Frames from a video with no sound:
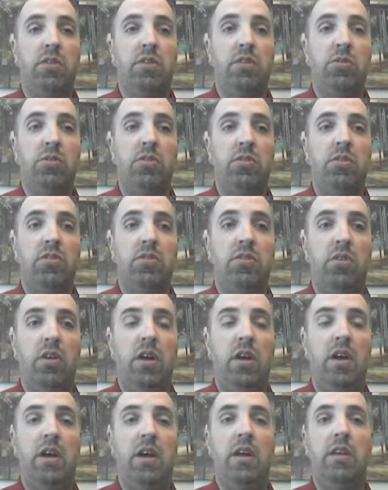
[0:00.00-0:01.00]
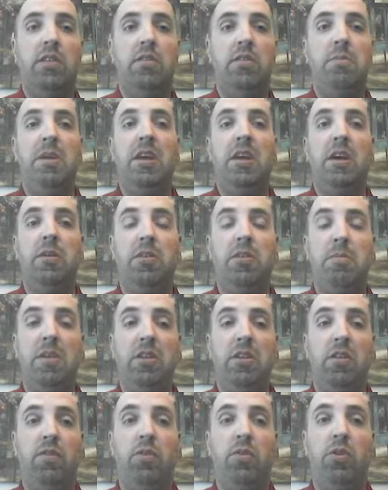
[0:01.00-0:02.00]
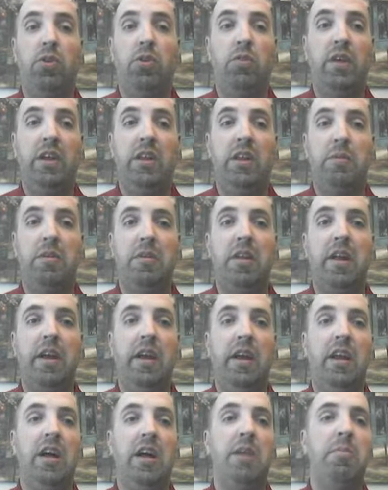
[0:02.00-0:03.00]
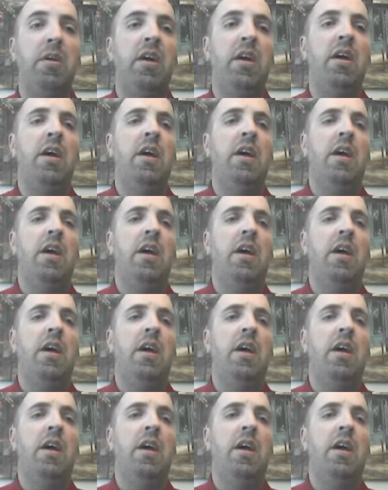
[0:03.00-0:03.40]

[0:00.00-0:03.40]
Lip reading: resources to make their full curriculum and lining it up.